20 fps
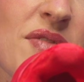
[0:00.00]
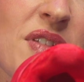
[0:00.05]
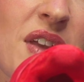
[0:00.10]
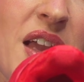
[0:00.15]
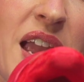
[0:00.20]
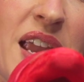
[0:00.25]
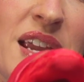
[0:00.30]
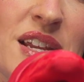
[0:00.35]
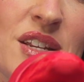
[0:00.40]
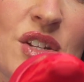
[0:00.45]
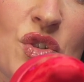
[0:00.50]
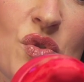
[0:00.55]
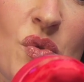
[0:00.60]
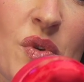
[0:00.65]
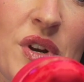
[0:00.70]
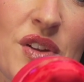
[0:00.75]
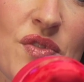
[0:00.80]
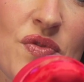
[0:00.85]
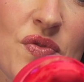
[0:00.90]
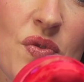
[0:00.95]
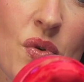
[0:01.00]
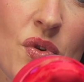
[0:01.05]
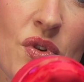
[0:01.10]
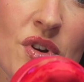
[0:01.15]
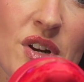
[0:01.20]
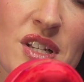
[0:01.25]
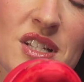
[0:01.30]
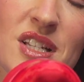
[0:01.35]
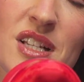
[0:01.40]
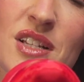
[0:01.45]
the 8 and 24.
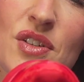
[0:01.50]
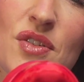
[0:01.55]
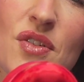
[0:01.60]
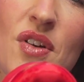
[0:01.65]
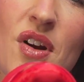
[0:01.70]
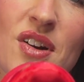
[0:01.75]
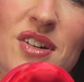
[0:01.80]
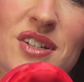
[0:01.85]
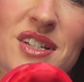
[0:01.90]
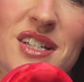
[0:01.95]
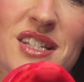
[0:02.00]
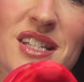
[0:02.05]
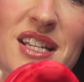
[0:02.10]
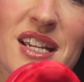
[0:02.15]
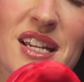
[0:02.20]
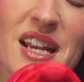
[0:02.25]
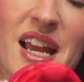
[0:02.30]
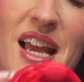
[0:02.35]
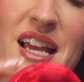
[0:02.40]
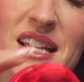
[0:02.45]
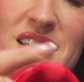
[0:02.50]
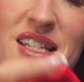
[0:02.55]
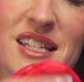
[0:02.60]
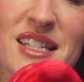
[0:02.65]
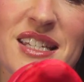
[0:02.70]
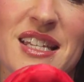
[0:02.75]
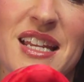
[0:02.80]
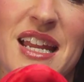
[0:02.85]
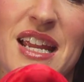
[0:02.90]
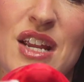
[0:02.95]
It's a little hard to see, and it has the
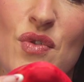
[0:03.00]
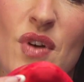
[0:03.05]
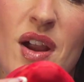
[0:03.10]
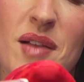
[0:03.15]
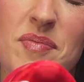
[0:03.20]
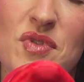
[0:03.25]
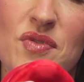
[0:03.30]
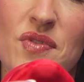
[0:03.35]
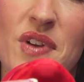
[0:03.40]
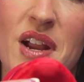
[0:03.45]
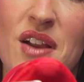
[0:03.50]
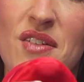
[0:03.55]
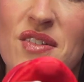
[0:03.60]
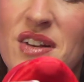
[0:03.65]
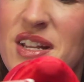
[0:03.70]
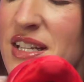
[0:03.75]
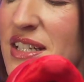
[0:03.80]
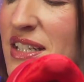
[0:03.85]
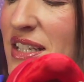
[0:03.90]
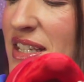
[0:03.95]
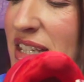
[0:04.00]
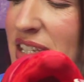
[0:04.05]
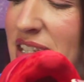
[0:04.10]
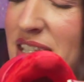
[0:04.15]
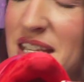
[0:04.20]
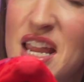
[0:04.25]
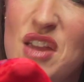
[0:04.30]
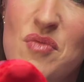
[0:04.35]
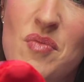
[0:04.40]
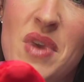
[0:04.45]
snake wrapped around. It's the
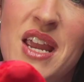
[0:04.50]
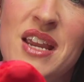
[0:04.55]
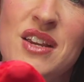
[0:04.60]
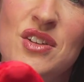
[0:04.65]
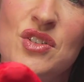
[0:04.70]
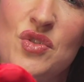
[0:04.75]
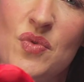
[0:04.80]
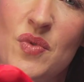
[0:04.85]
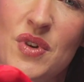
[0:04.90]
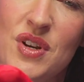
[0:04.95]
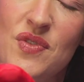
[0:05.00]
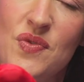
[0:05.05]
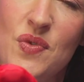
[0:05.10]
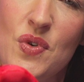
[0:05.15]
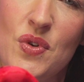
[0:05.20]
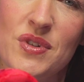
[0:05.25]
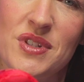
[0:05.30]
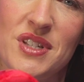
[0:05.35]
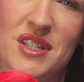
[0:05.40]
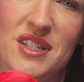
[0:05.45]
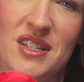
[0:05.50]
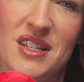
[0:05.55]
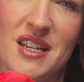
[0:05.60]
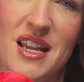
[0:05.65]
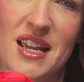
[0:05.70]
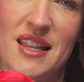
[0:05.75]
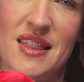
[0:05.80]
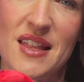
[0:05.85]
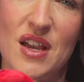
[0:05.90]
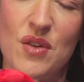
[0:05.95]
same 8 and 24 with the
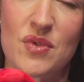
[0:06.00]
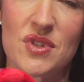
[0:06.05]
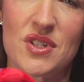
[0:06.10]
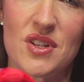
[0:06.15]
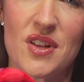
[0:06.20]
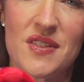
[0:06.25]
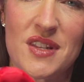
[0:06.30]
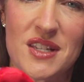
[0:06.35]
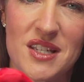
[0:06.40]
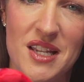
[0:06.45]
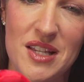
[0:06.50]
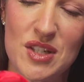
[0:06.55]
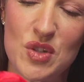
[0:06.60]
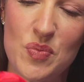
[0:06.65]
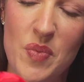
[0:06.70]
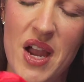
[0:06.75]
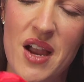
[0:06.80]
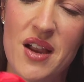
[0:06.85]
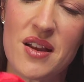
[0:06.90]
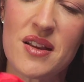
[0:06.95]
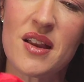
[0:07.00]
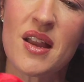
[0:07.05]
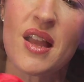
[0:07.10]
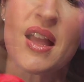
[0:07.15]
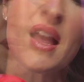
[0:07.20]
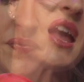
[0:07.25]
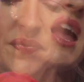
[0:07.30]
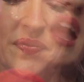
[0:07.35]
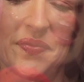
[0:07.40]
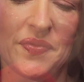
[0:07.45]
snake that was on the dust bag.
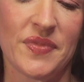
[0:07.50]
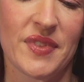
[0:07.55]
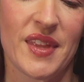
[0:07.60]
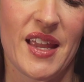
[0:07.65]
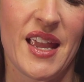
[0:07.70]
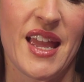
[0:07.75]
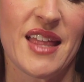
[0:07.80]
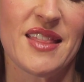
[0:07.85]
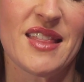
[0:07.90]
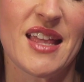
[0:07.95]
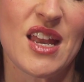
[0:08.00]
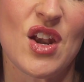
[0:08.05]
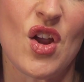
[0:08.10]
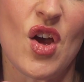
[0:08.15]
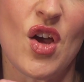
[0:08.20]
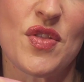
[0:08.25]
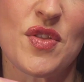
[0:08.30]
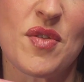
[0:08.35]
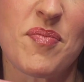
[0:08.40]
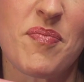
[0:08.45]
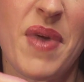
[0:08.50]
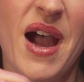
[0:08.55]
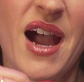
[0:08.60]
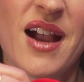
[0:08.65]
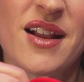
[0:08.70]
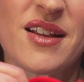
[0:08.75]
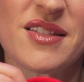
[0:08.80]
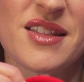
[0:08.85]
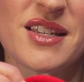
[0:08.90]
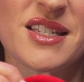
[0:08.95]
And then on the
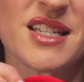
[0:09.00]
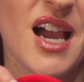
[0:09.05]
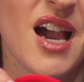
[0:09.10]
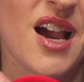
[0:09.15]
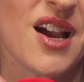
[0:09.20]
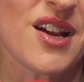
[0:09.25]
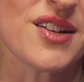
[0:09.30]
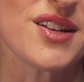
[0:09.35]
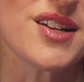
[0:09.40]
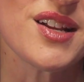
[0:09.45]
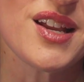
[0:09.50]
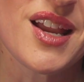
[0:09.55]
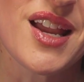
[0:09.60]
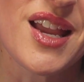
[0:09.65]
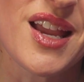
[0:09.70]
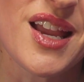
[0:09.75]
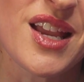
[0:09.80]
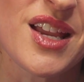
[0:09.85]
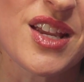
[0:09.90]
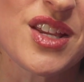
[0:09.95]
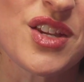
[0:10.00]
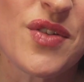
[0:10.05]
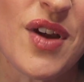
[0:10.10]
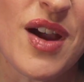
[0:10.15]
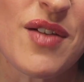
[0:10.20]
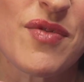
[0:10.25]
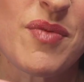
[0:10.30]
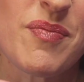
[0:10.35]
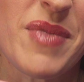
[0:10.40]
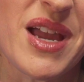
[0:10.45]
back of the tongue, you
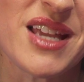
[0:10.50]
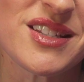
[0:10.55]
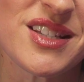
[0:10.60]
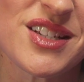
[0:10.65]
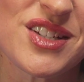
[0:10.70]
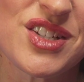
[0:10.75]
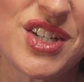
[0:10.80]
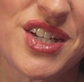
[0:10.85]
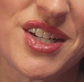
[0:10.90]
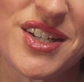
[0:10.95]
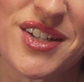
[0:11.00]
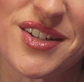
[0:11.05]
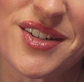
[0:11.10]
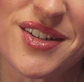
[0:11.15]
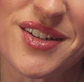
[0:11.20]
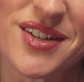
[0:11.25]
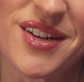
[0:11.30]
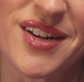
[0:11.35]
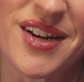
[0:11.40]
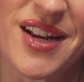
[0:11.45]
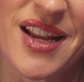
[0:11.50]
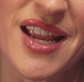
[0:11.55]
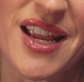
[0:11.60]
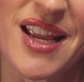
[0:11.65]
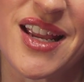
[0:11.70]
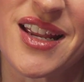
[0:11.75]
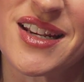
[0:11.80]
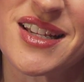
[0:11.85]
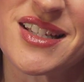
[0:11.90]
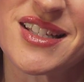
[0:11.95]
have a message here,
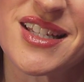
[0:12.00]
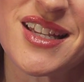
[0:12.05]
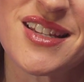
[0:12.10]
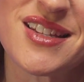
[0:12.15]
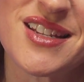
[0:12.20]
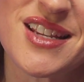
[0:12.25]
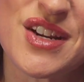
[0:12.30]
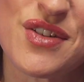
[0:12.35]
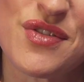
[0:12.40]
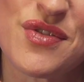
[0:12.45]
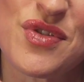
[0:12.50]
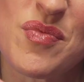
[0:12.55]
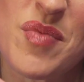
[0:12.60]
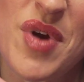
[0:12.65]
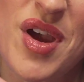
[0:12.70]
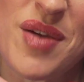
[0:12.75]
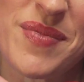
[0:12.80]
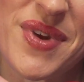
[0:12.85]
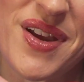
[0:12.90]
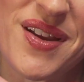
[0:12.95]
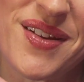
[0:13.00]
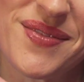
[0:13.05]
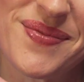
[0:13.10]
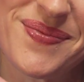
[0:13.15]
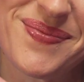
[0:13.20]
and it says Year of the Mamba.